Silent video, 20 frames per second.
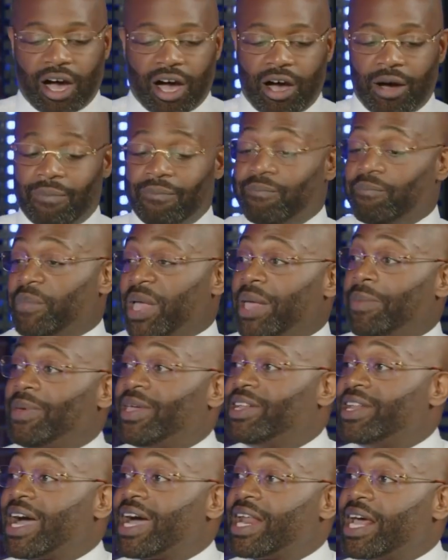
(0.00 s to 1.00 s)
Maybe
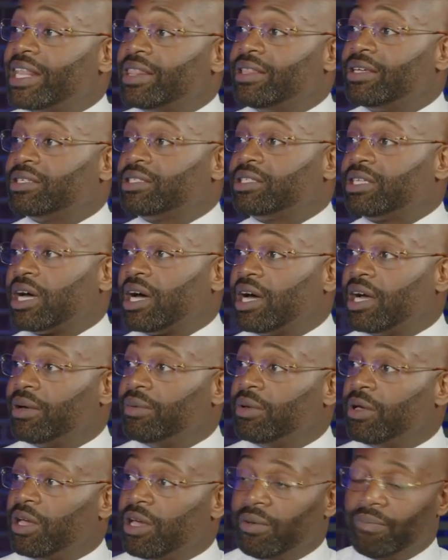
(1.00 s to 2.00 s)
not at this time.
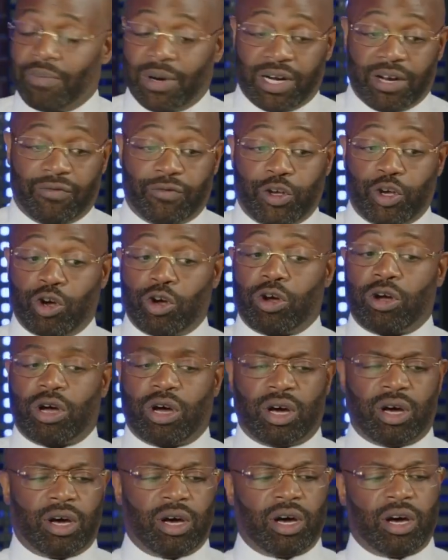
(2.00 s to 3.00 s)
But if you're
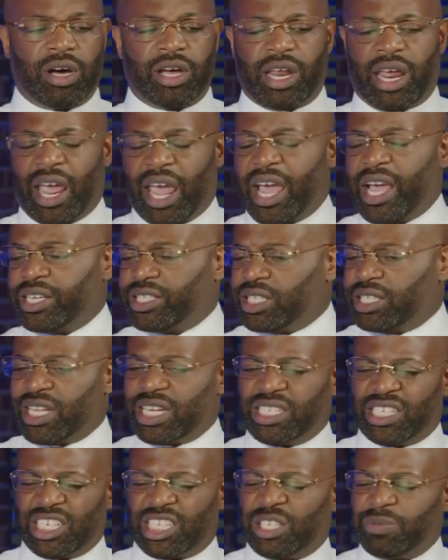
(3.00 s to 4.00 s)
an agent
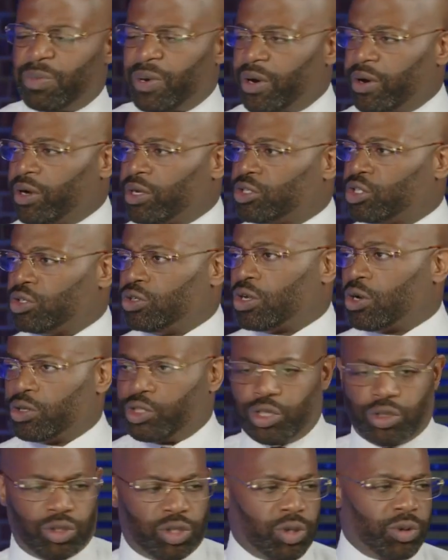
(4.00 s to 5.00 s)
that's experienced, you know what
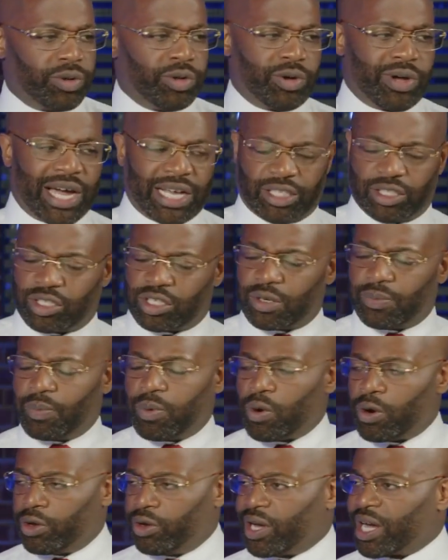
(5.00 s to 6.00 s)
you're doing, you got your
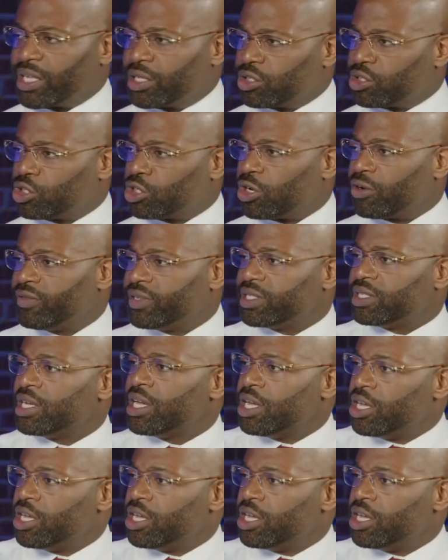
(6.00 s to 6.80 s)
support, you got your service,